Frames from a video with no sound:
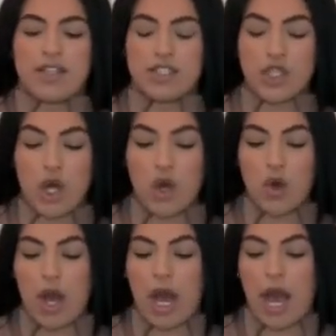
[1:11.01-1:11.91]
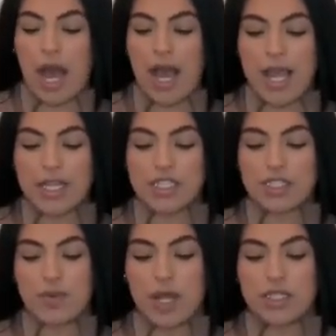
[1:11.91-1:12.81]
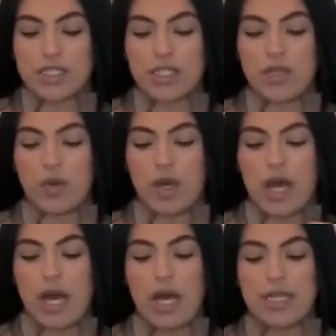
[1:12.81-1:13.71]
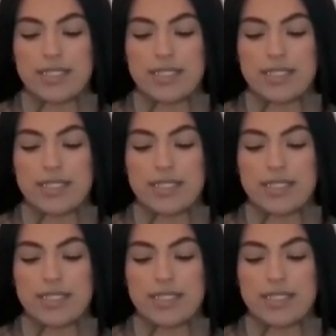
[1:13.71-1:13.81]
So I just want to uh,